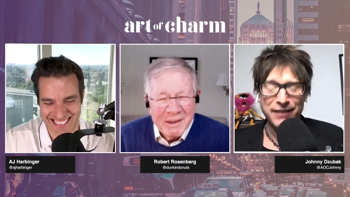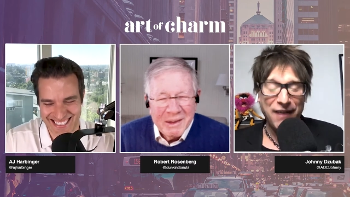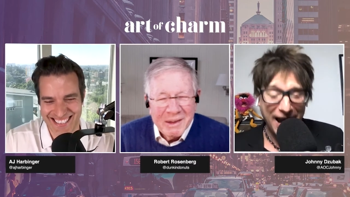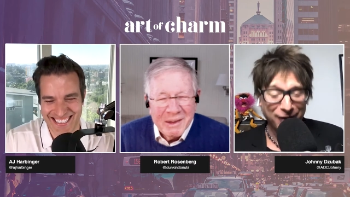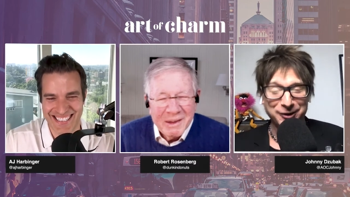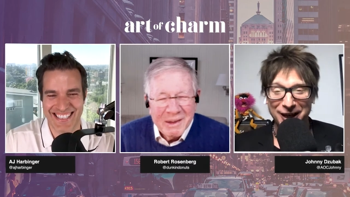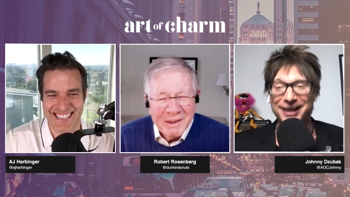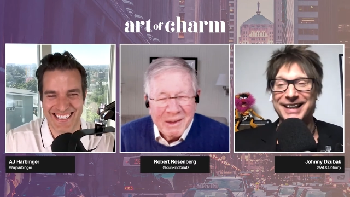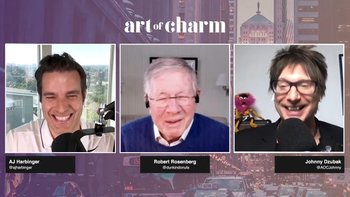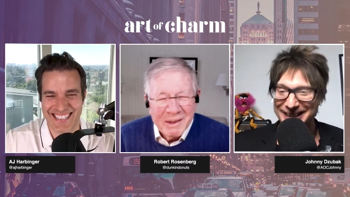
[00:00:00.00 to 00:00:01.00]
Speaker 1: found
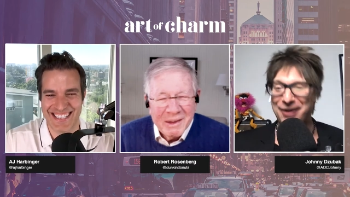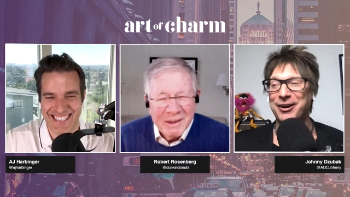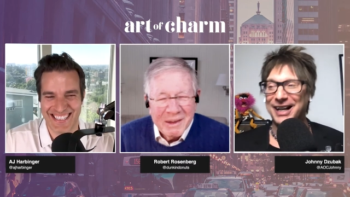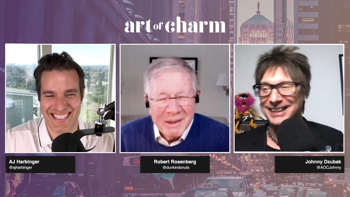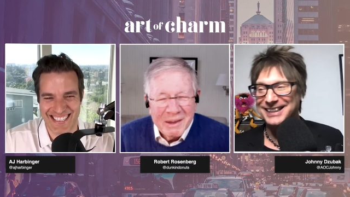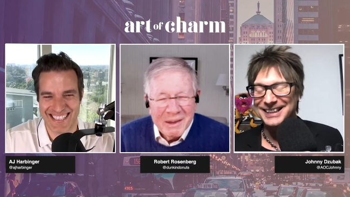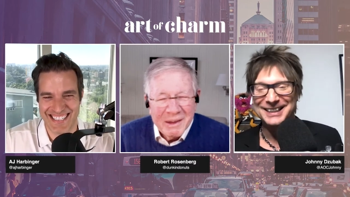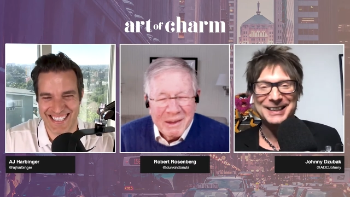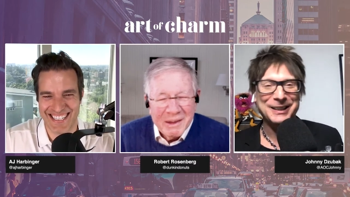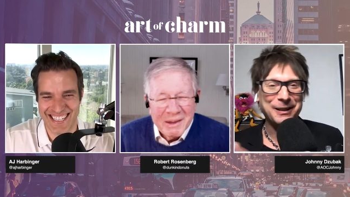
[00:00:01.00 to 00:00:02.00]
Dunkin' Donuts
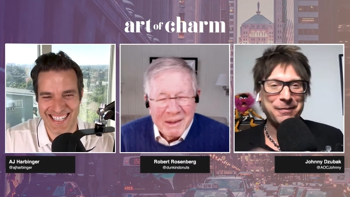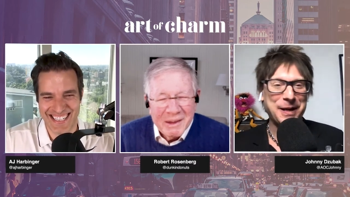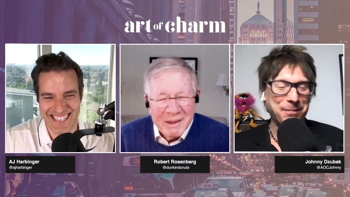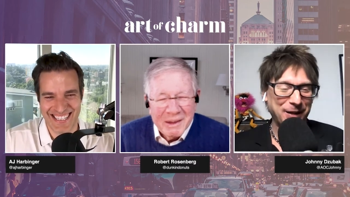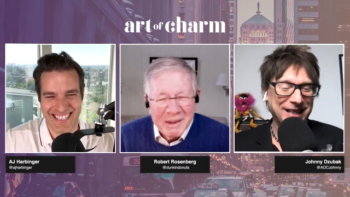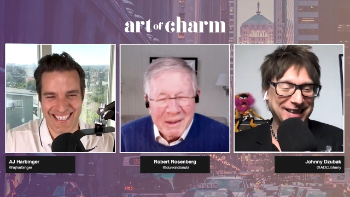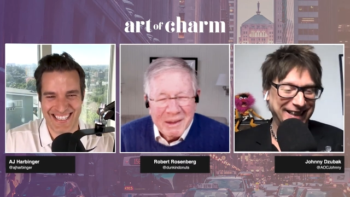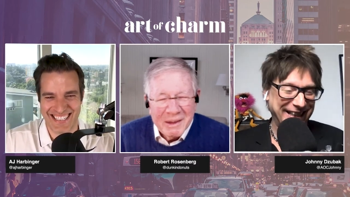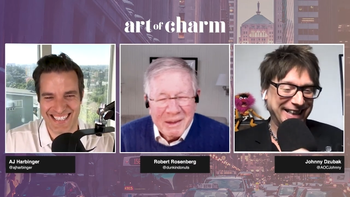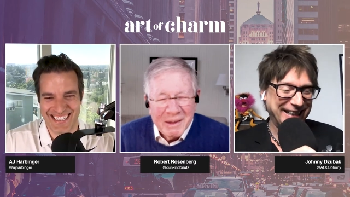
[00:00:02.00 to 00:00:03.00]
to be a place that he
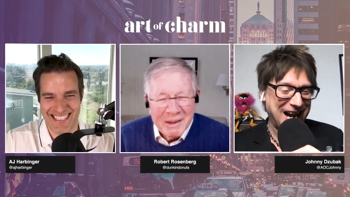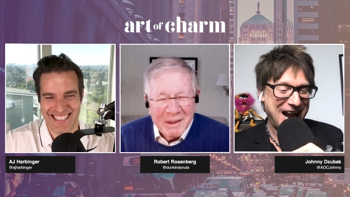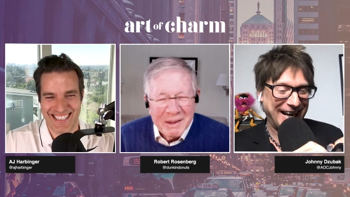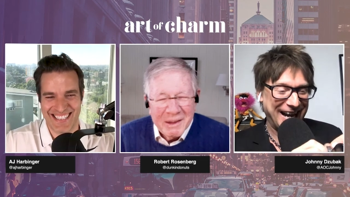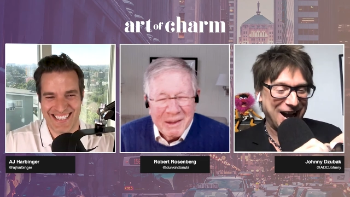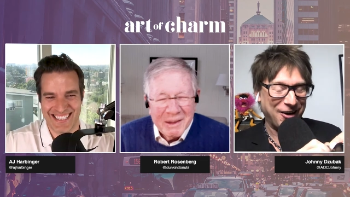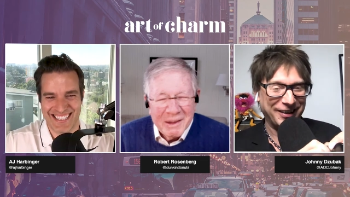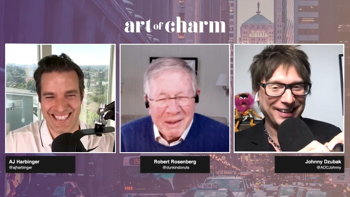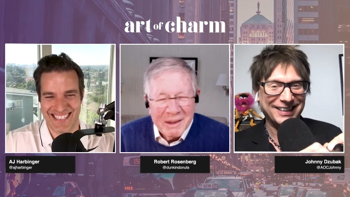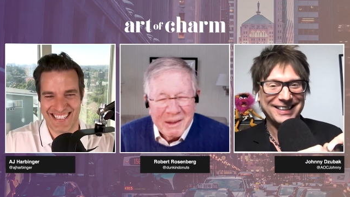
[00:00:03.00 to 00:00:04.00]
can hide out.
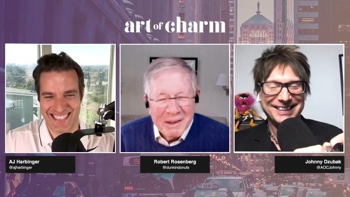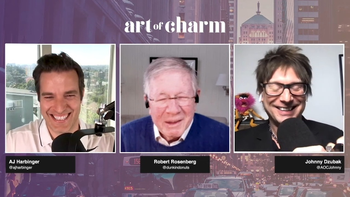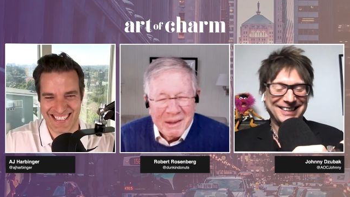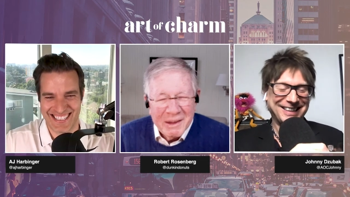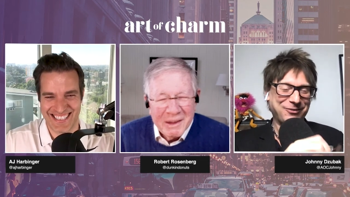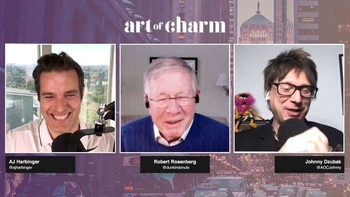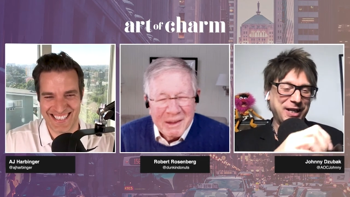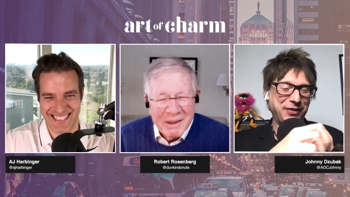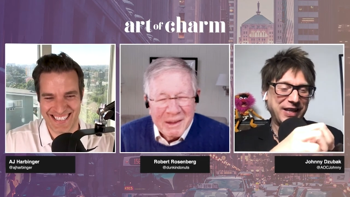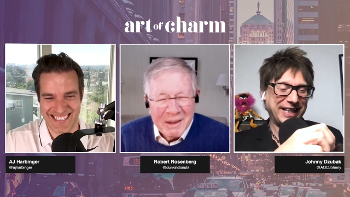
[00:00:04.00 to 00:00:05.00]
What do you
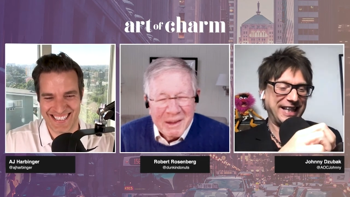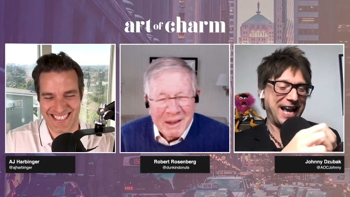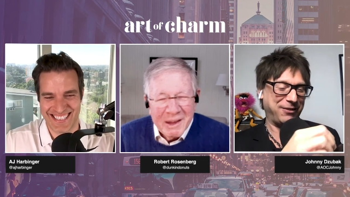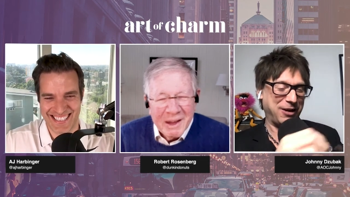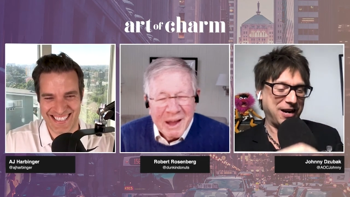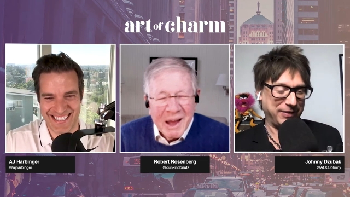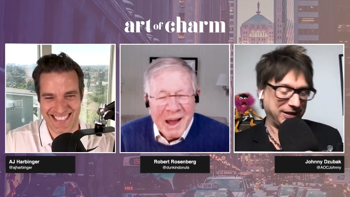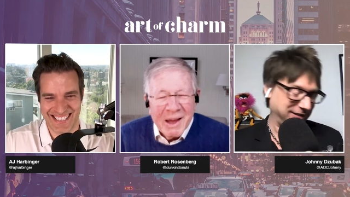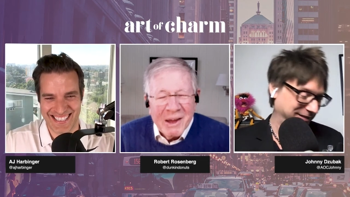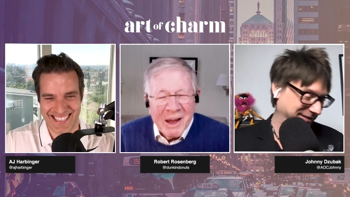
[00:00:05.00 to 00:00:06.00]
think of that, Robert?
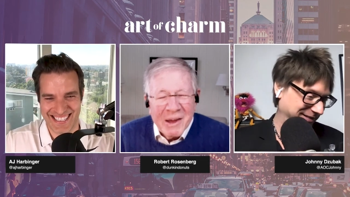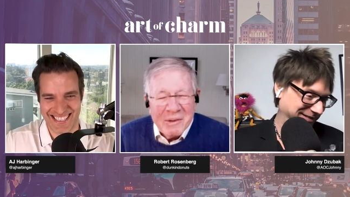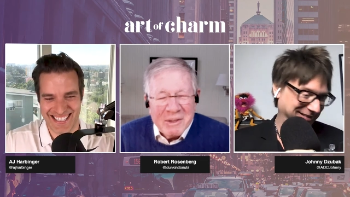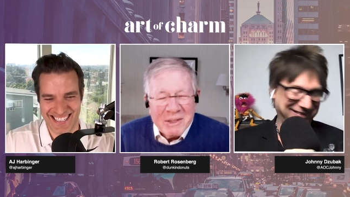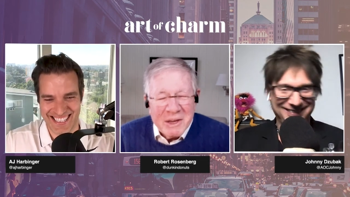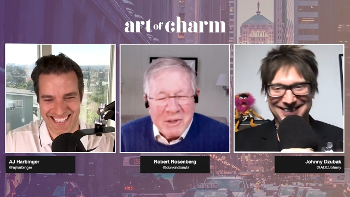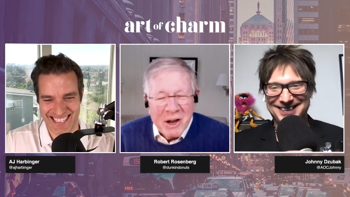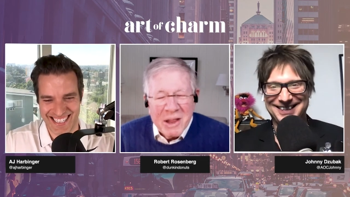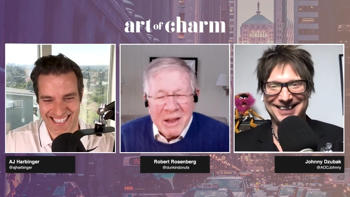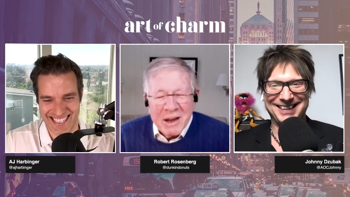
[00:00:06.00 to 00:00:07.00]
I,
Speaker 2: I would say,
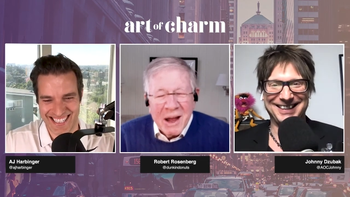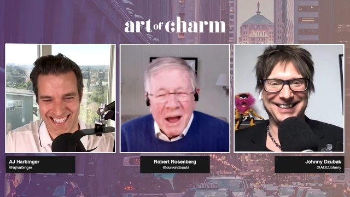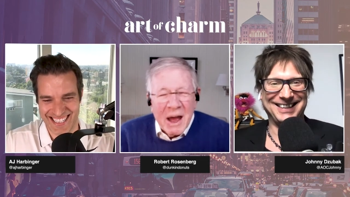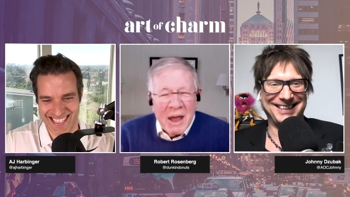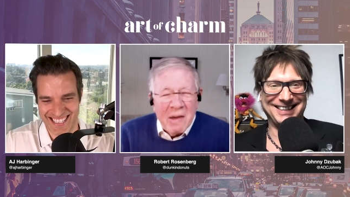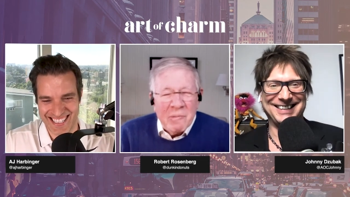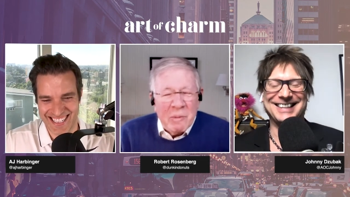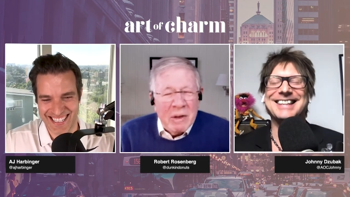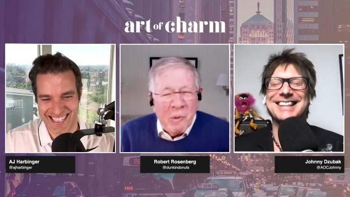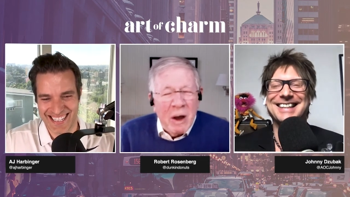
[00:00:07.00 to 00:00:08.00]
Johnny, that I have
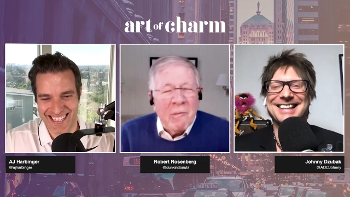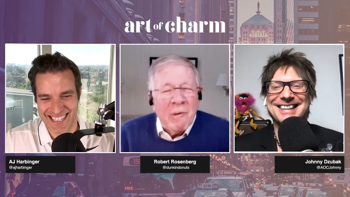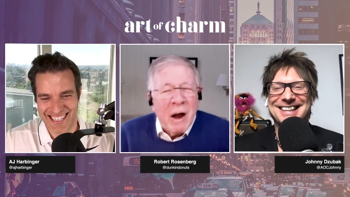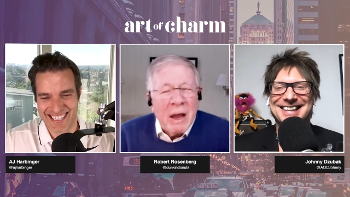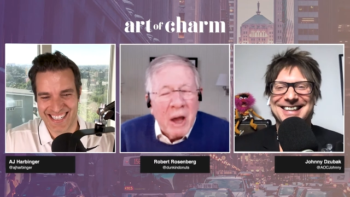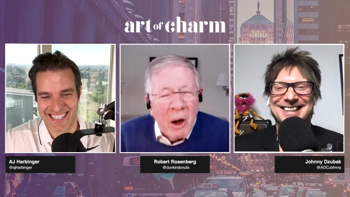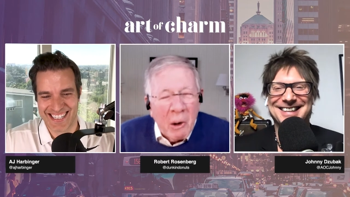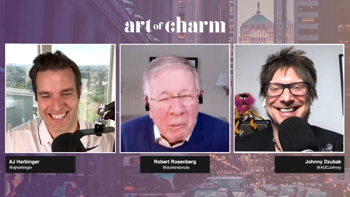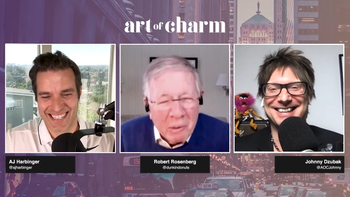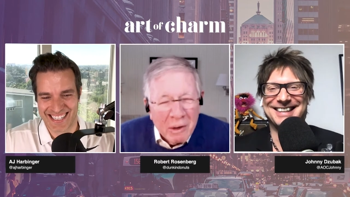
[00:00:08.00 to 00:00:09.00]
been wherever I
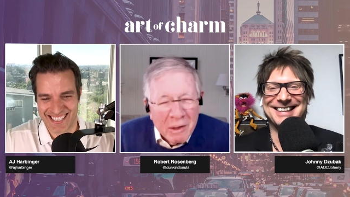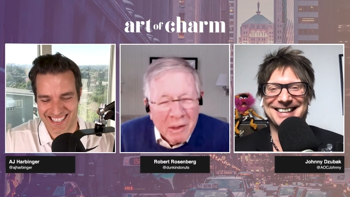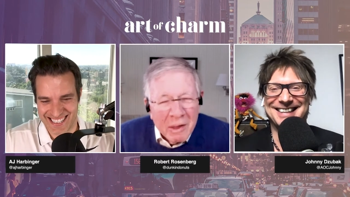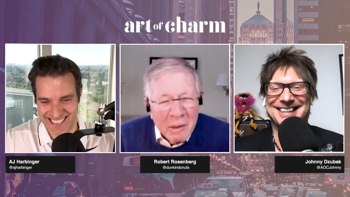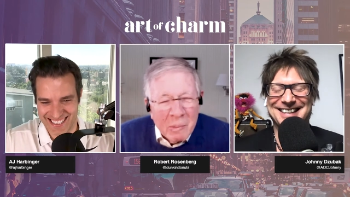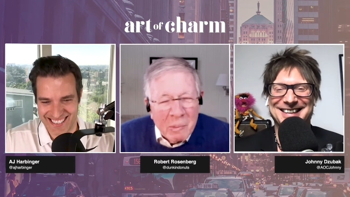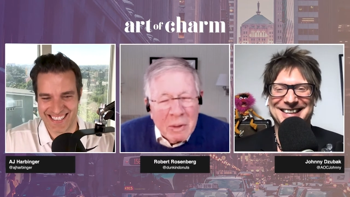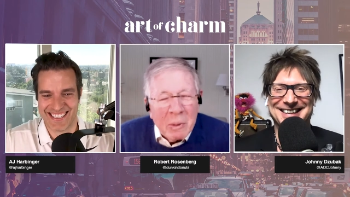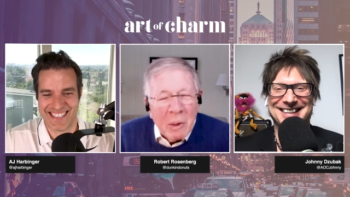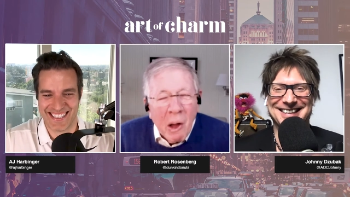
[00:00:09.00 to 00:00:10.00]
go,
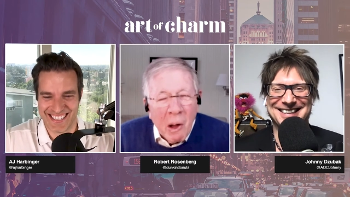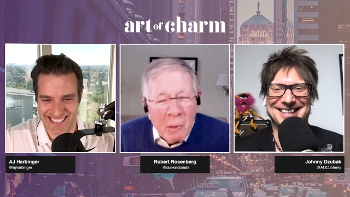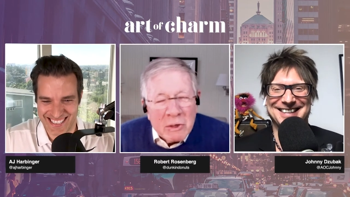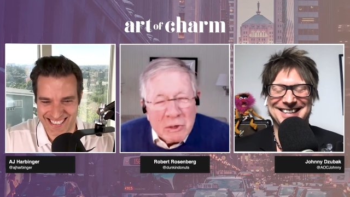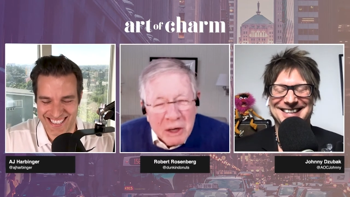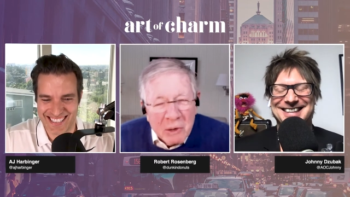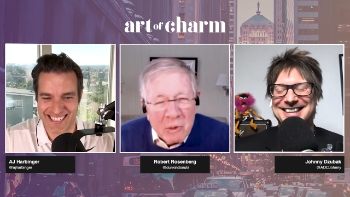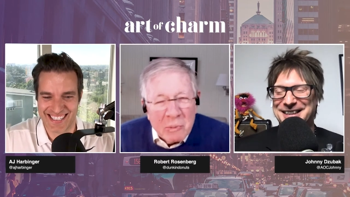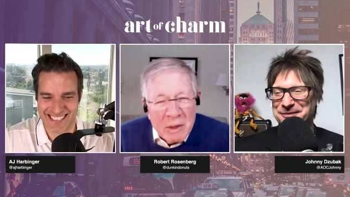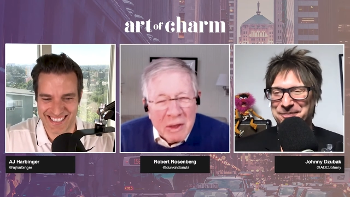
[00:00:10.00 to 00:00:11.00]
people always share
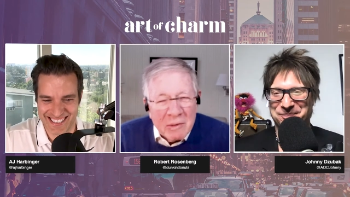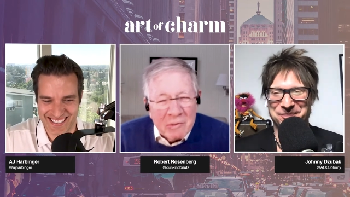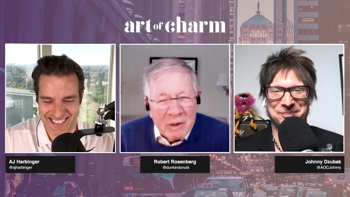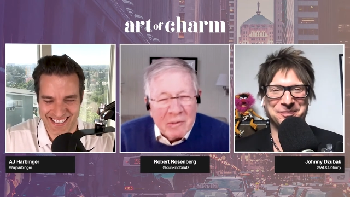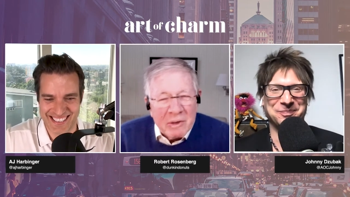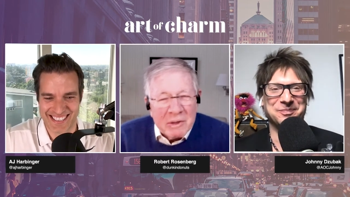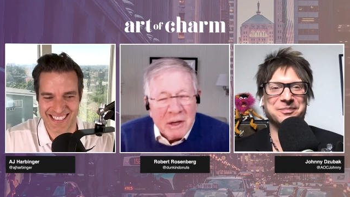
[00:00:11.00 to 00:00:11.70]
with me their favorite